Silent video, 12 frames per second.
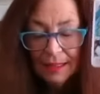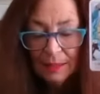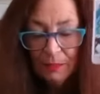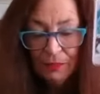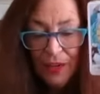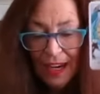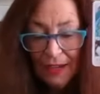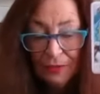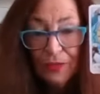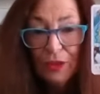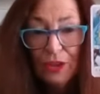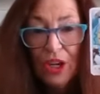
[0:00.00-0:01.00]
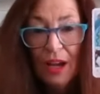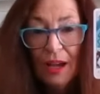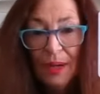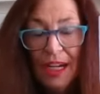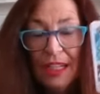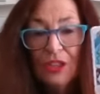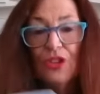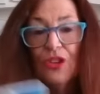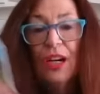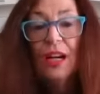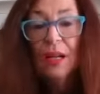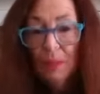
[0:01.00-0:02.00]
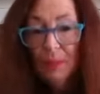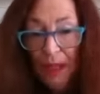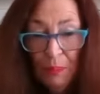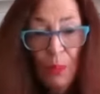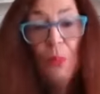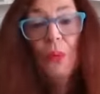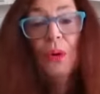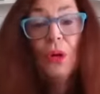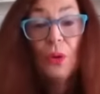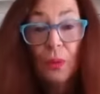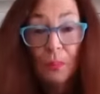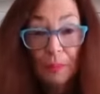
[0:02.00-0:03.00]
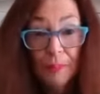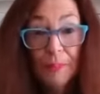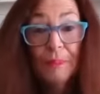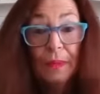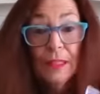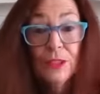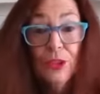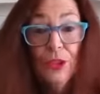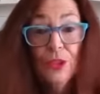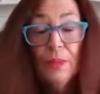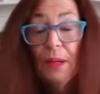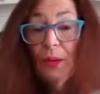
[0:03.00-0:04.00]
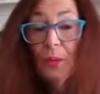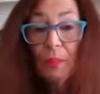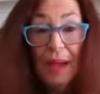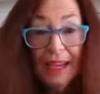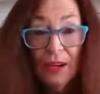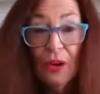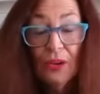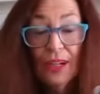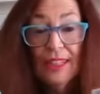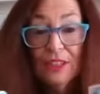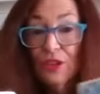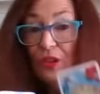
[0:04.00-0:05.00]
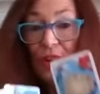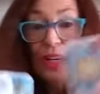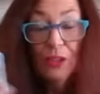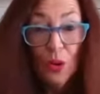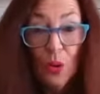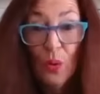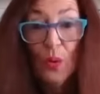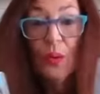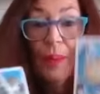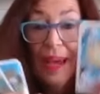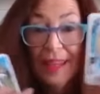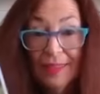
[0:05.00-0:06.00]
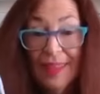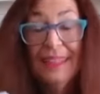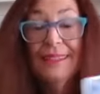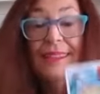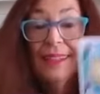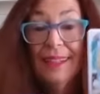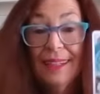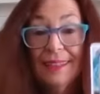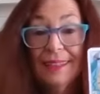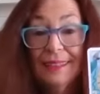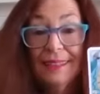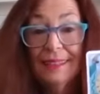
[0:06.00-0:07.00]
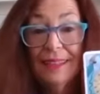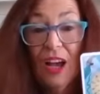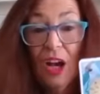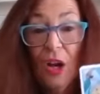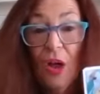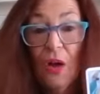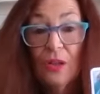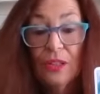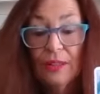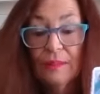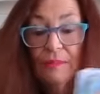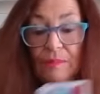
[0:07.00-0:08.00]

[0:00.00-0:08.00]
this fateful time in history. People will look back on history and talk about these years a lot.